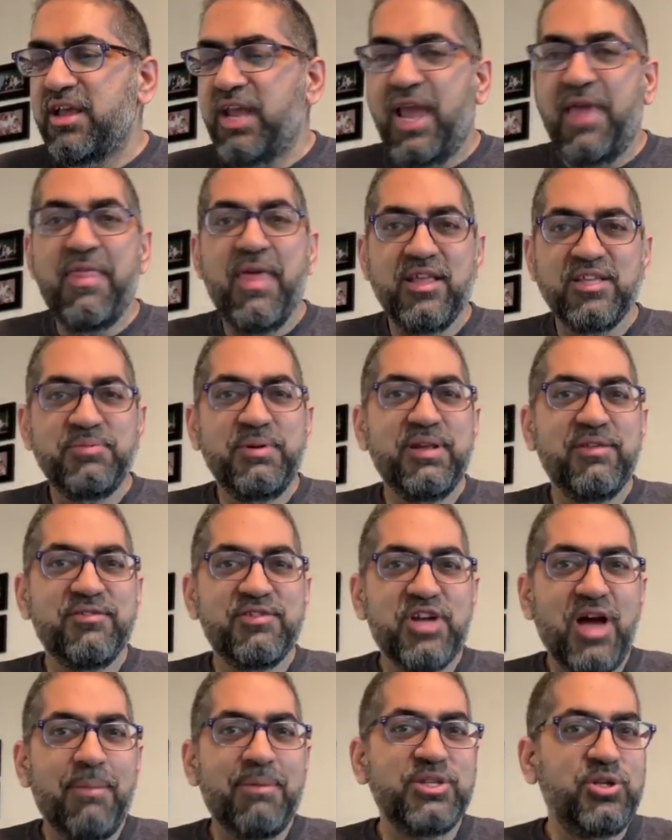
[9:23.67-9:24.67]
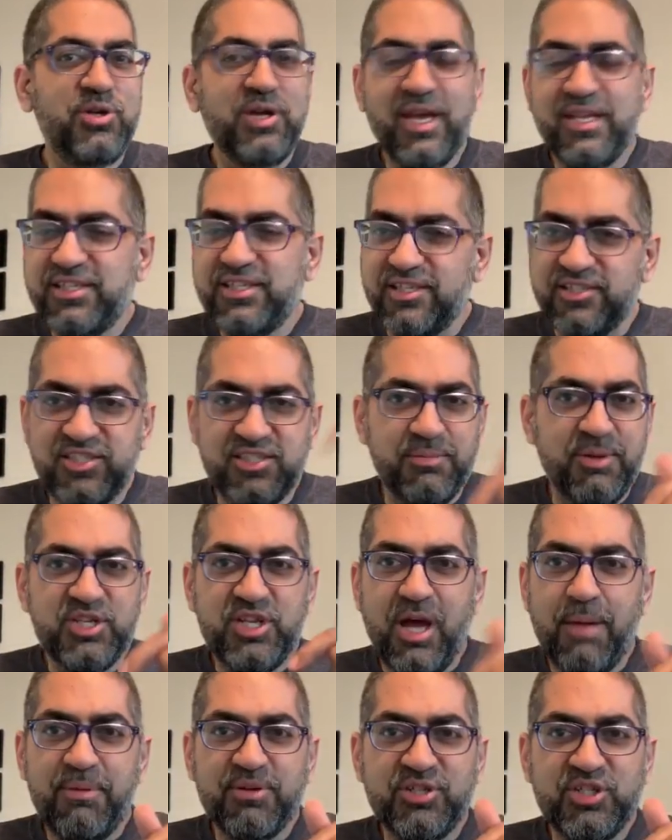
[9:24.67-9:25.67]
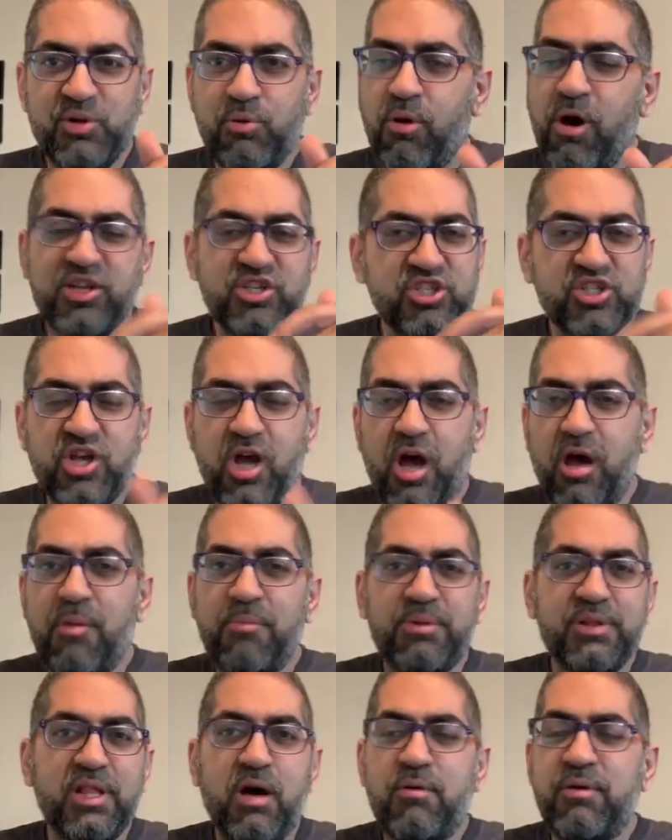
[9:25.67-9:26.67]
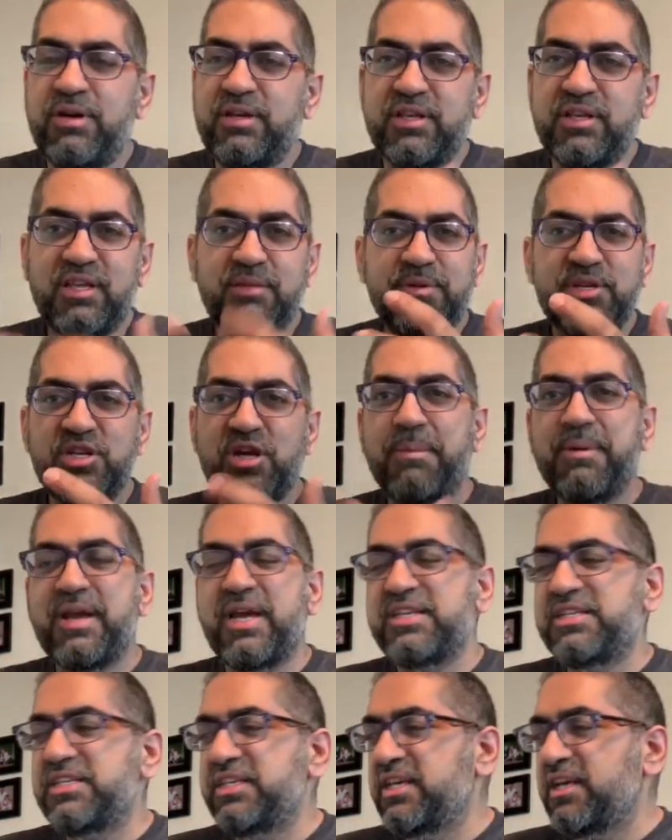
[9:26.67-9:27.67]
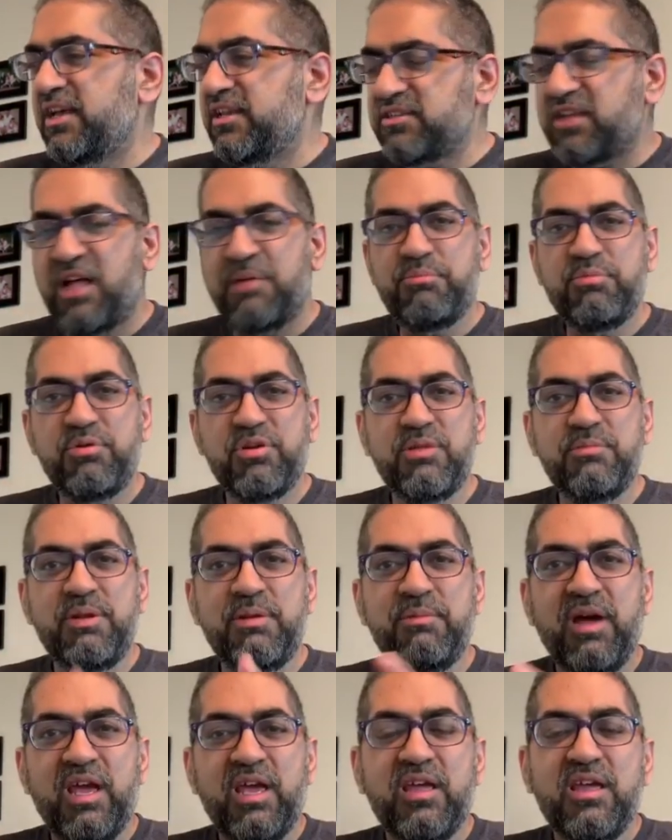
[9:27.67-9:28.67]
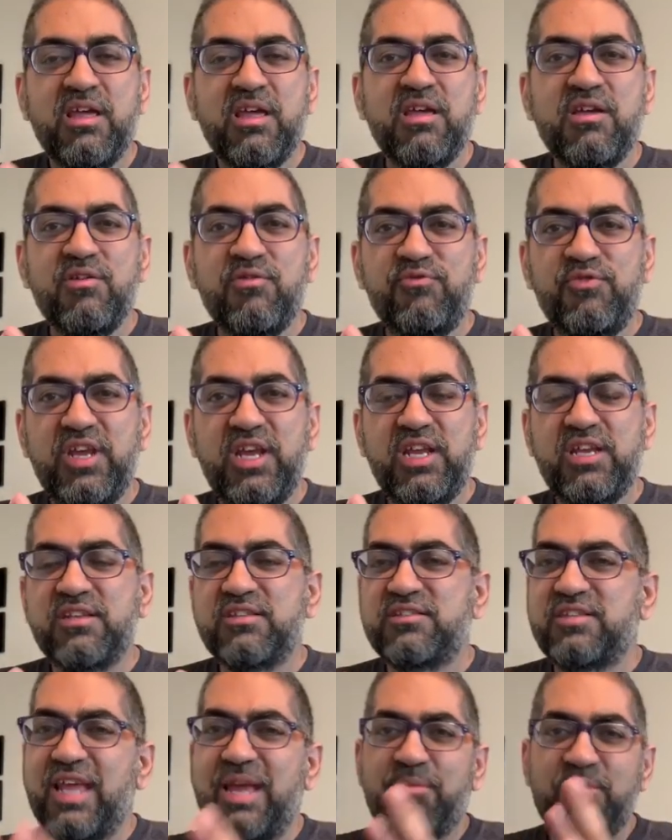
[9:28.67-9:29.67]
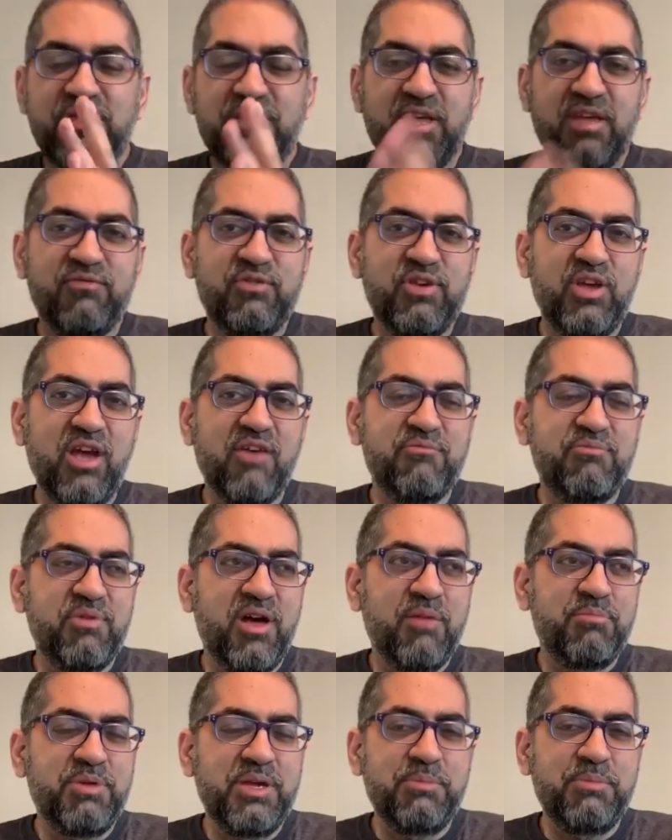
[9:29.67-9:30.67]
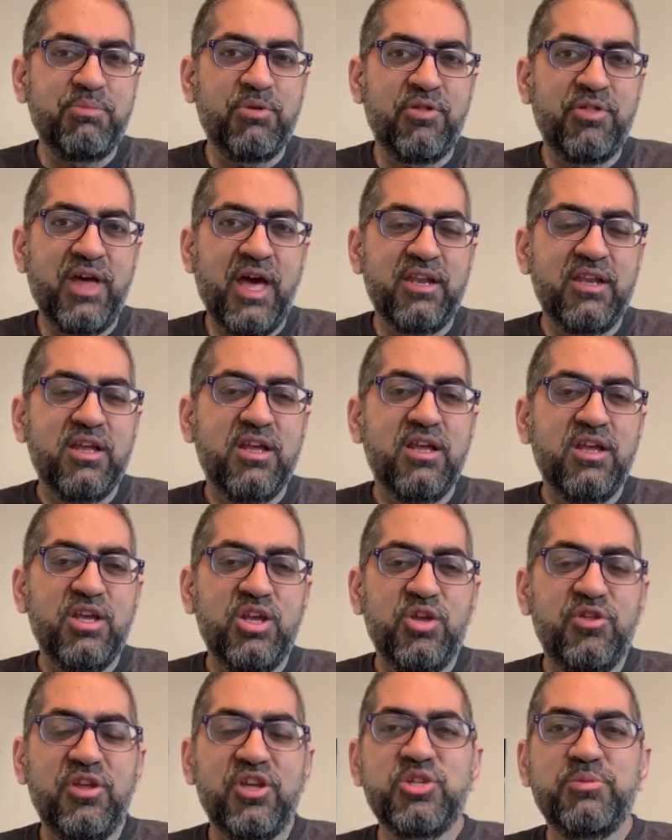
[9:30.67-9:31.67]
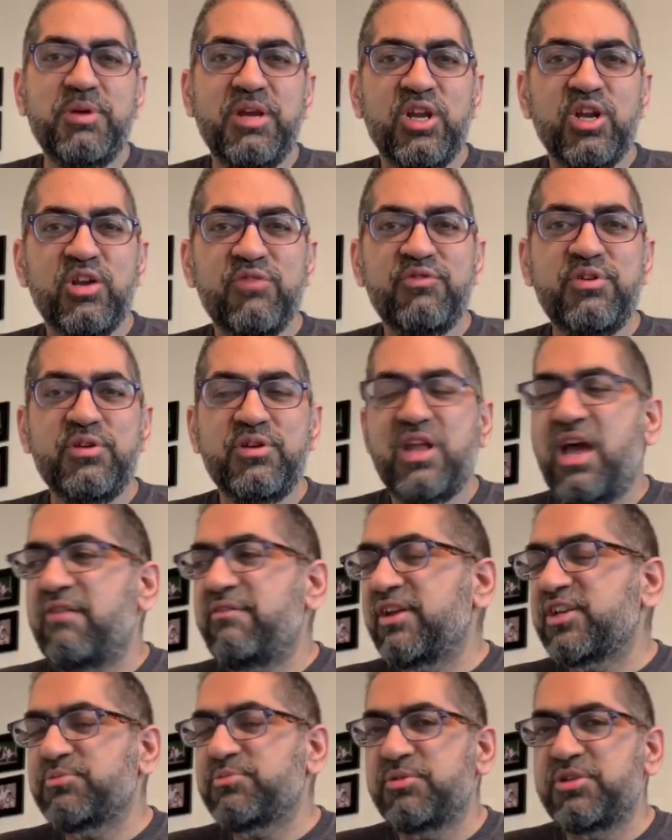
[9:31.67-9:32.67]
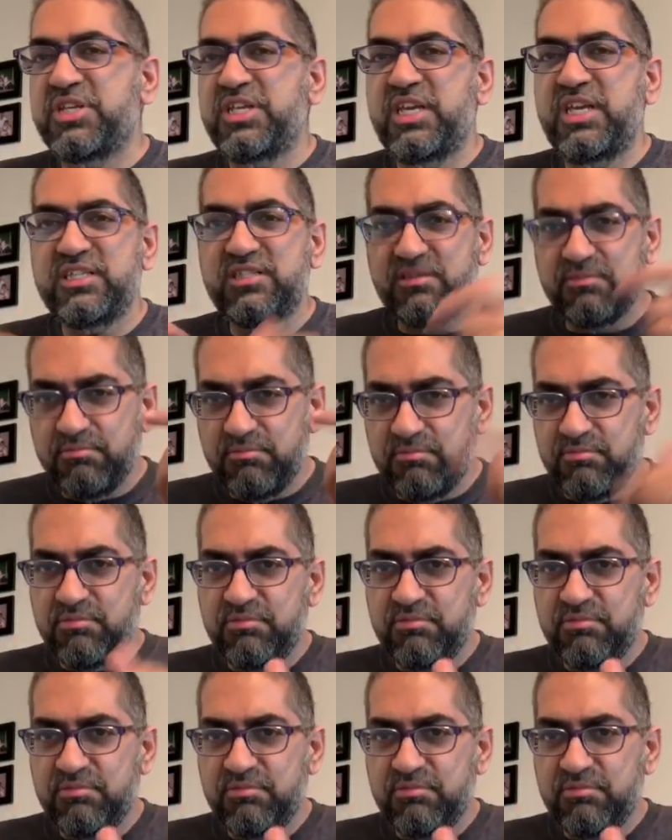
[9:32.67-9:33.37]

And then, speaking of topics, you guys can submit topics you want. Just comment below and give me topic ideas. I'll put them in my feed. Same with if you have people that you think should be interviewed and have expertise,